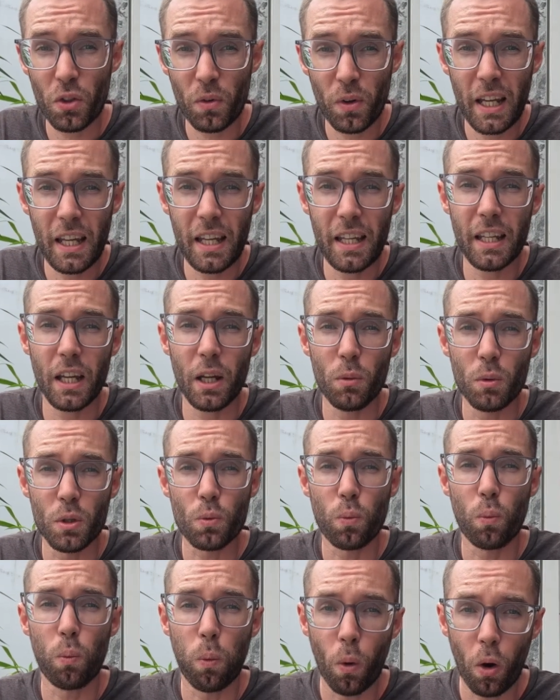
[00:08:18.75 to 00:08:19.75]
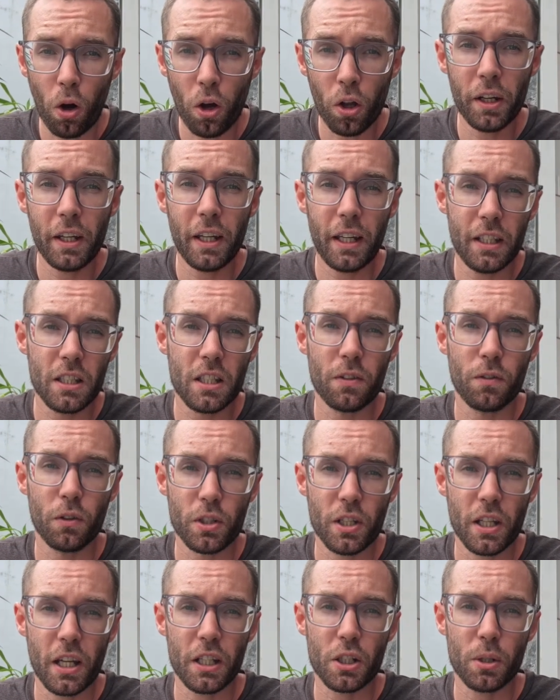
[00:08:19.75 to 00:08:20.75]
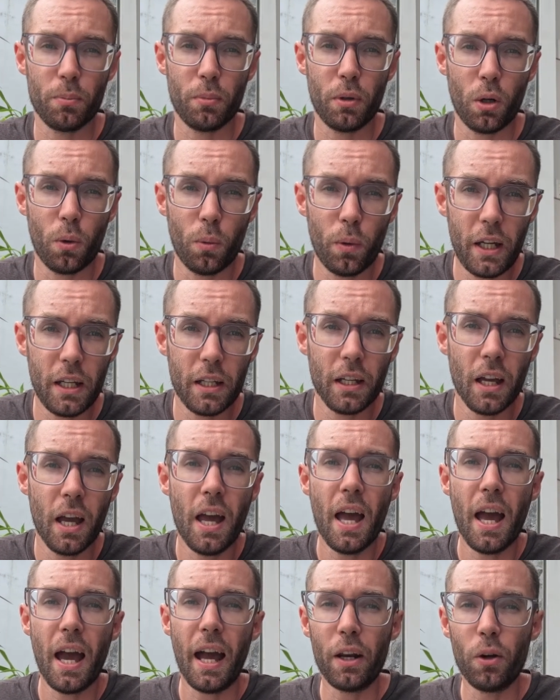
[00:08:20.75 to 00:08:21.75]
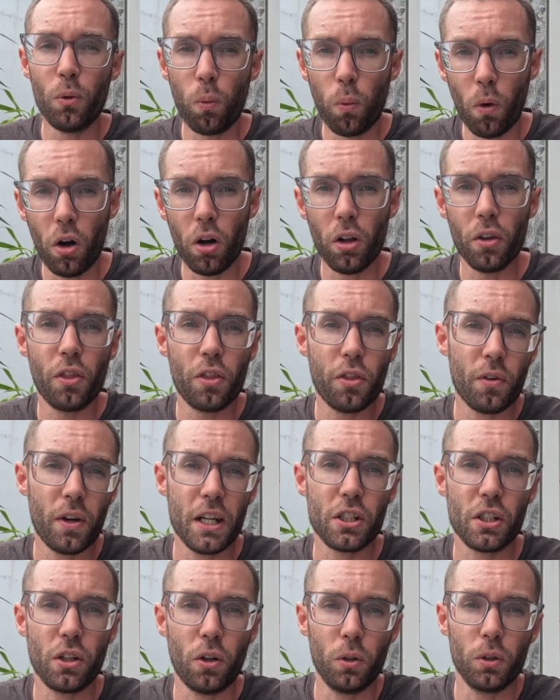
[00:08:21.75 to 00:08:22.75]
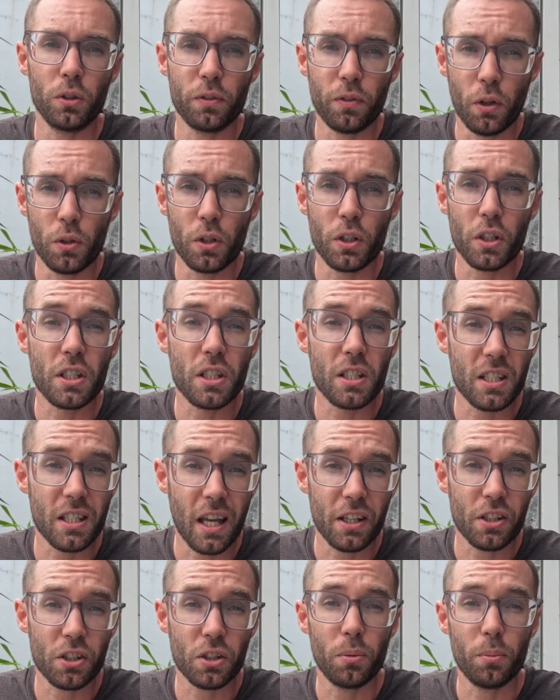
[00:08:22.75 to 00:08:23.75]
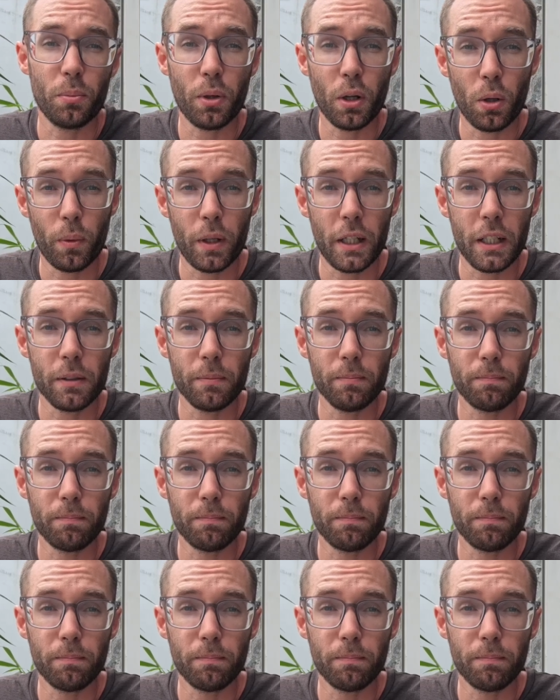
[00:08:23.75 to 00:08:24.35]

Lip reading: 3, it was 1 interval session per week and 1 threshold focused session per week.